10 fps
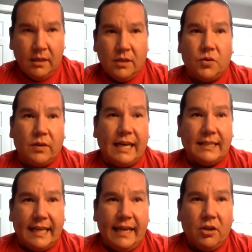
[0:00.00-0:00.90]
So
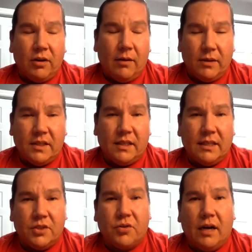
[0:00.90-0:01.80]
that day, though, I wasn't
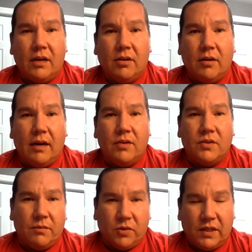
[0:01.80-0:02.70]
in Toronto. I was
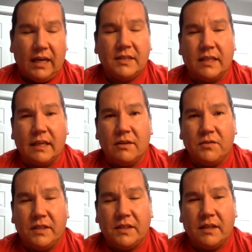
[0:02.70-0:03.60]
in Wasauksing. I
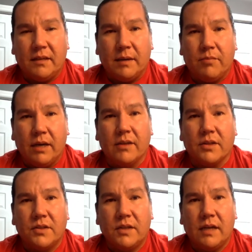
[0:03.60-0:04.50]
was visiting my
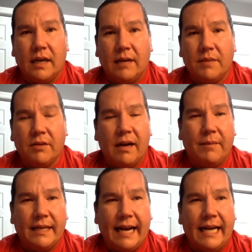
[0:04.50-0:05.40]
brothers. Um, they were at
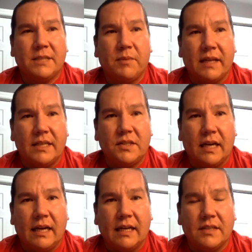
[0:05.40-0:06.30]
my dad's place
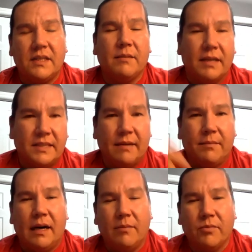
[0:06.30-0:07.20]
because uh, he and my
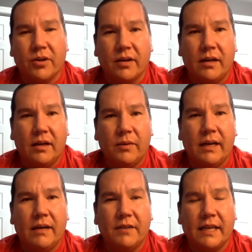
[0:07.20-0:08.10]
stepmom were uh,
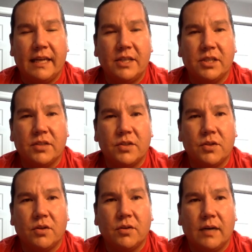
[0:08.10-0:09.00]
away on vacation.
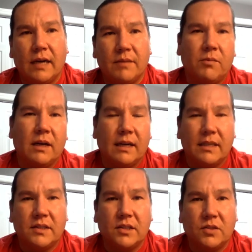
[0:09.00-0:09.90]
So um, they wanted
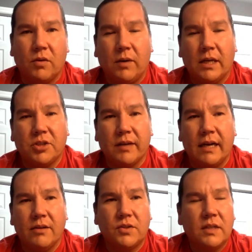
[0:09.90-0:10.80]
us to sort of watch their
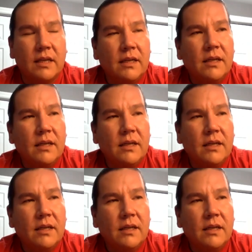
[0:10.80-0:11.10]
house.